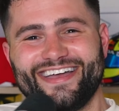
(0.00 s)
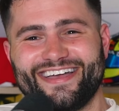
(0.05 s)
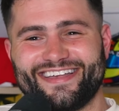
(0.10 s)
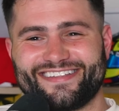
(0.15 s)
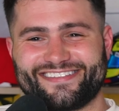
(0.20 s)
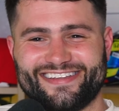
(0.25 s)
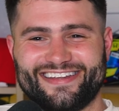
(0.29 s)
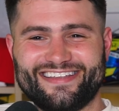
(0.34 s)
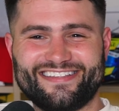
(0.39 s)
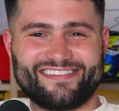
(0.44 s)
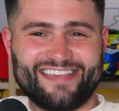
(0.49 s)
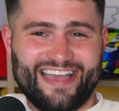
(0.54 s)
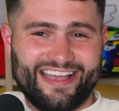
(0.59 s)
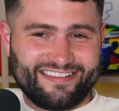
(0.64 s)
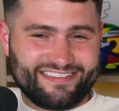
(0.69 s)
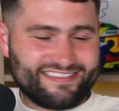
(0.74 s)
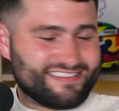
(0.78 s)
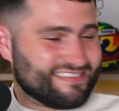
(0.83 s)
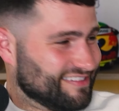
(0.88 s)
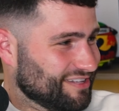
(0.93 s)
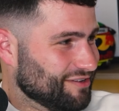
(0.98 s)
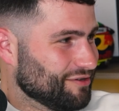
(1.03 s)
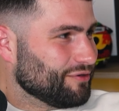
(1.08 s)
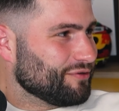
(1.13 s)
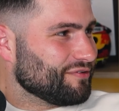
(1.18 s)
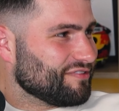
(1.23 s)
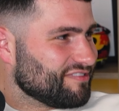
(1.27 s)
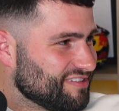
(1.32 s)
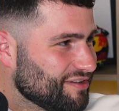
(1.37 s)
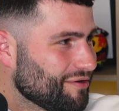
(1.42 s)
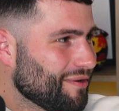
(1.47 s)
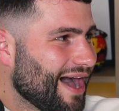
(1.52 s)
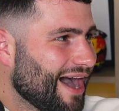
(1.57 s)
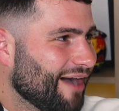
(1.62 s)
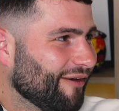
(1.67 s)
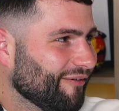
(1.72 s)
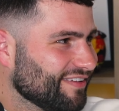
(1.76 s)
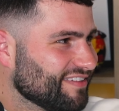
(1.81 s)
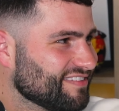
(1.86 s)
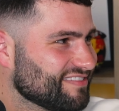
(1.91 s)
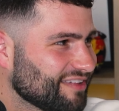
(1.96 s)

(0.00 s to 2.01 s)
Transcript: it's an intense two hours